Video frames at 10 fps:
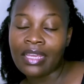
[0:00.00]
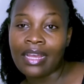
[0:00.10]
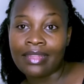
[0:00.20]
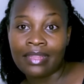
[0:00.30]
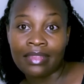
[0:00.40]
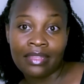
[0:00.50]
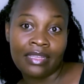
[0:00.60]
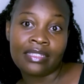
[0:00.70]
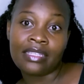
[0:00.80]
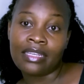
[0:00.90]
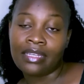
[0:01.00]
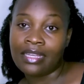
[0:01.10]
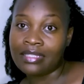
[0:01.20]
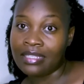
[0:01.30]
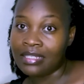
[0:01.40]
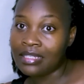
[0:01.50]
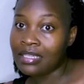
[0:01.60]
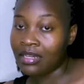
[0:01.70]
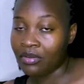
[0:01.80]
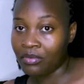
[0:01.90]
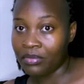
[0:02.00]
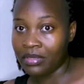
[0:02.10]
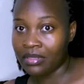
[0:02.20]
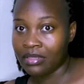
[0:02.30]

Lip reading: and the things he doesn't tell me,